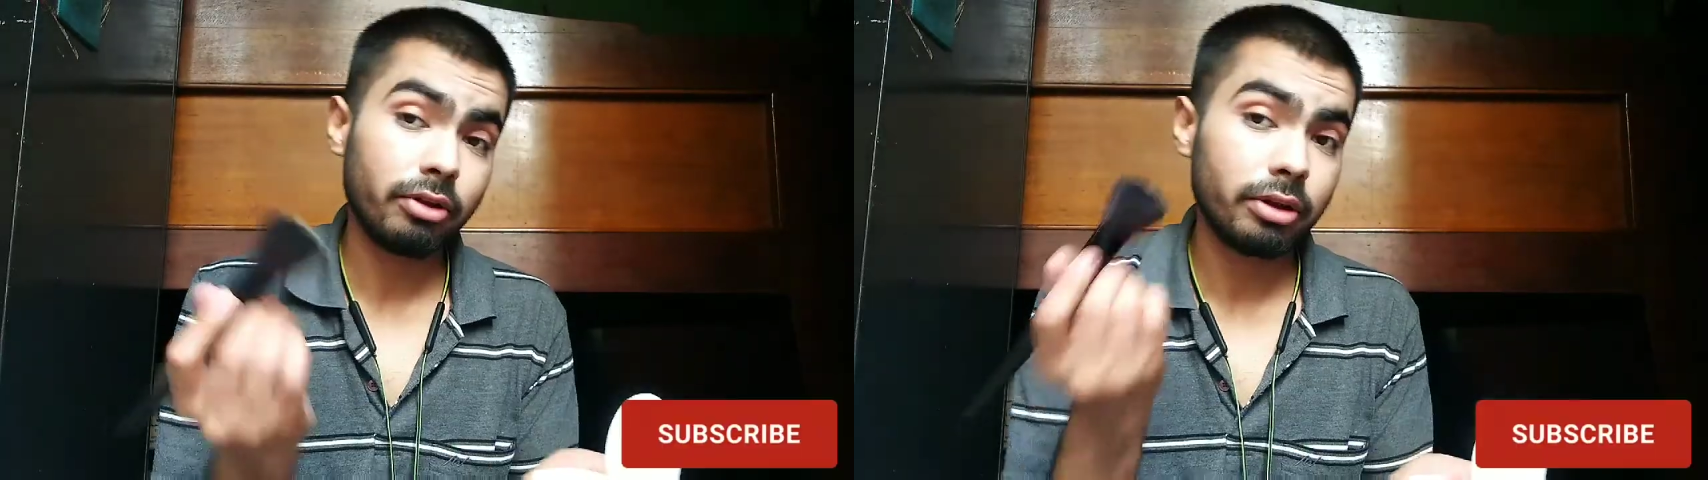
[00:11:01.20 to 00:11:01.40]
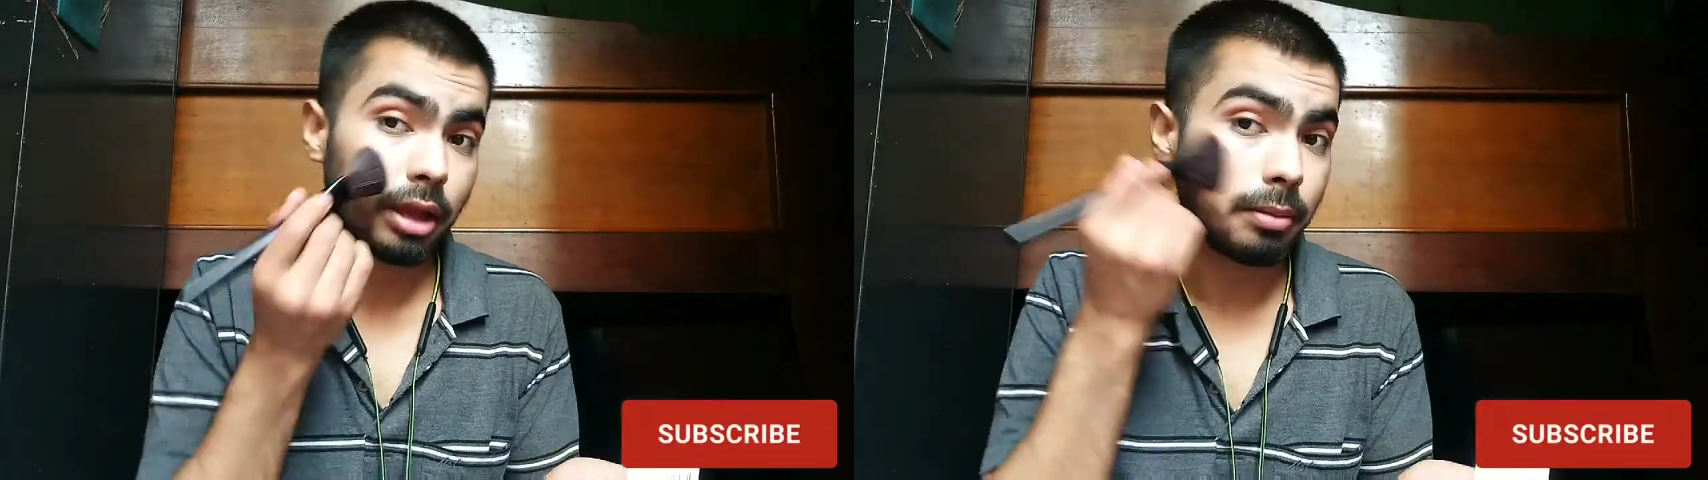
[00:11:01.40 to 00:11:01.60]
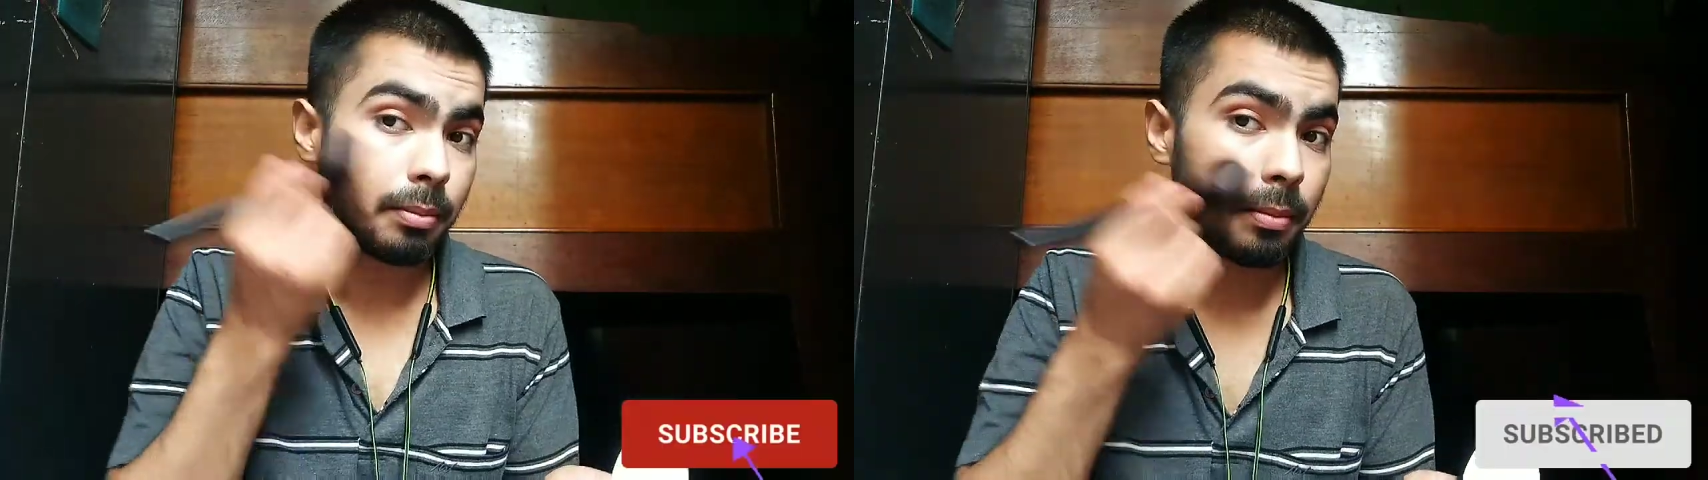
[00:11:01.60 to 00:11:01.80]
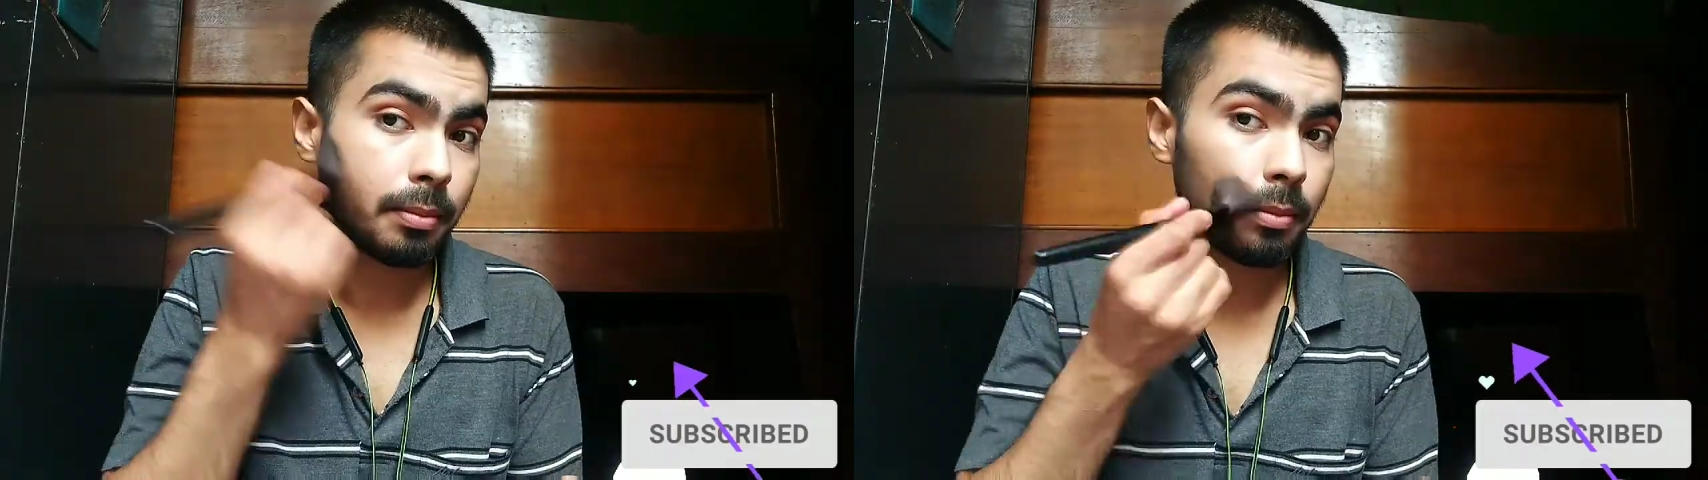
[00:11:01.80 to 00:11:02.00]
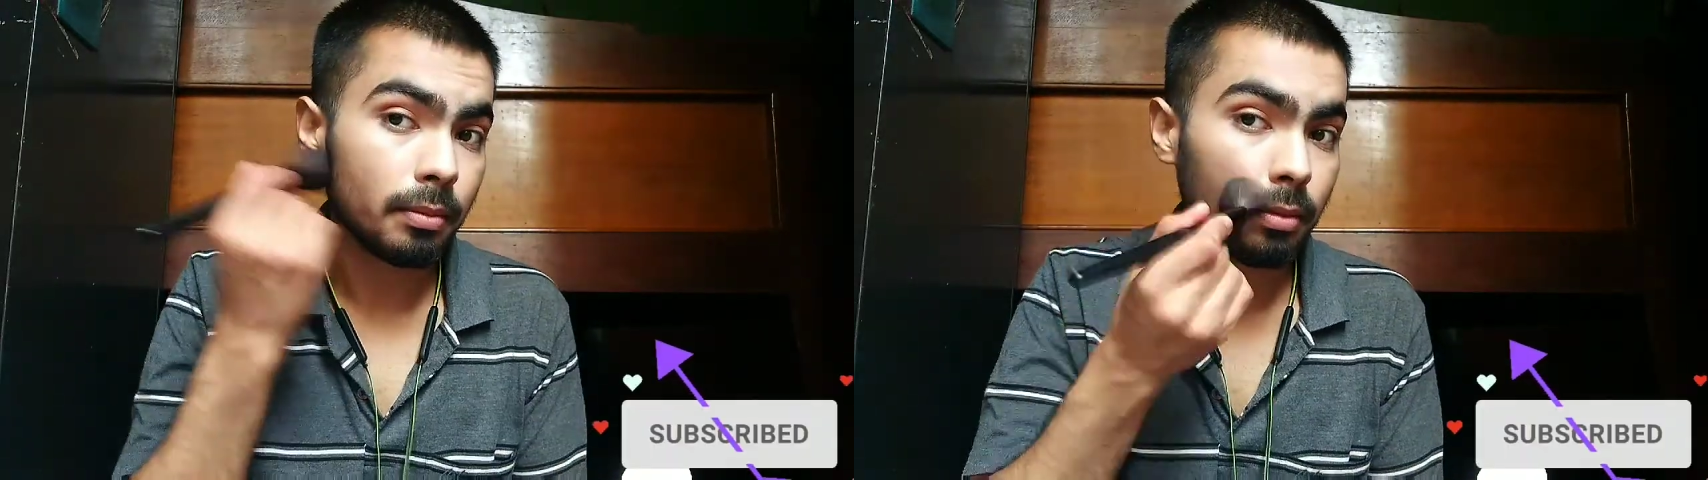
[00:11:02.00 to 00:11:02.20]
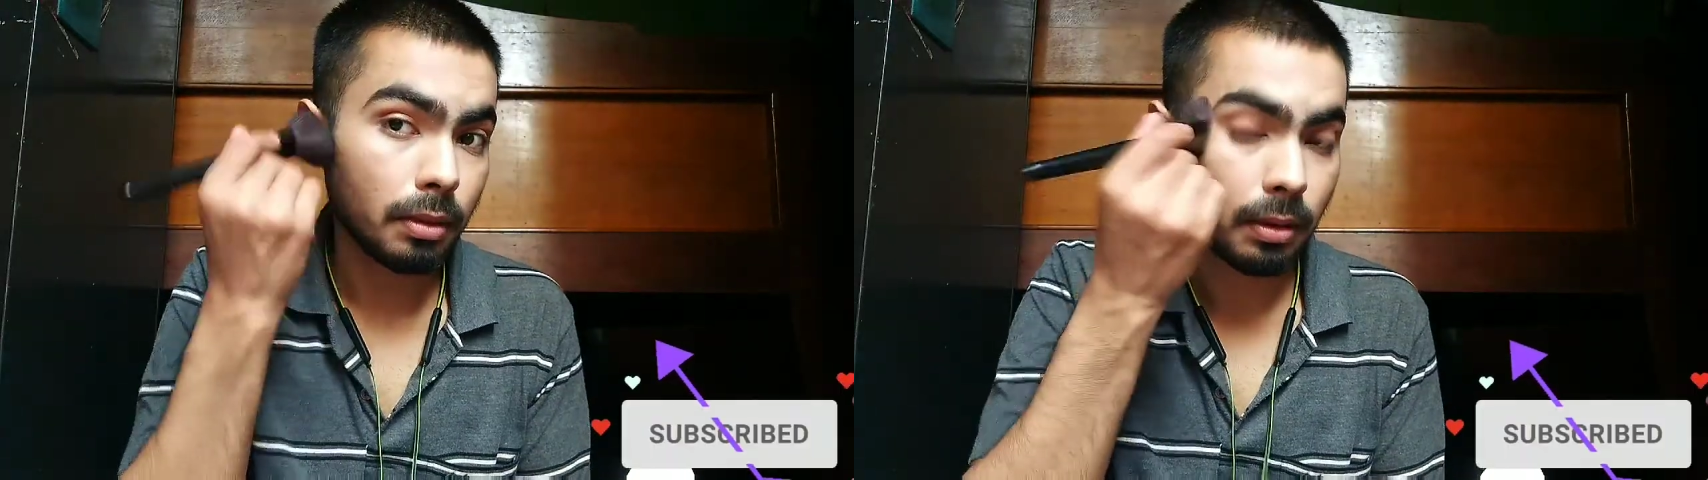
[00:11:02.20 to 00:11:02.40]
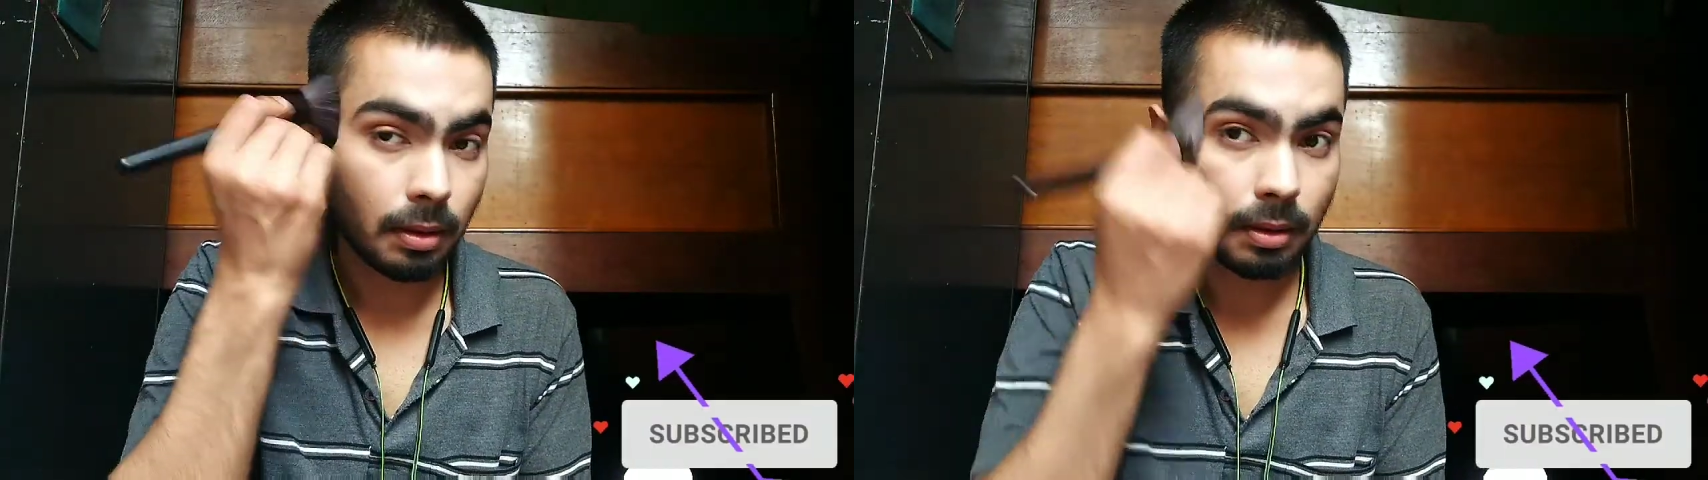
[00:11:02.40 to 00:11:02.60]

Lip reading: loud every time.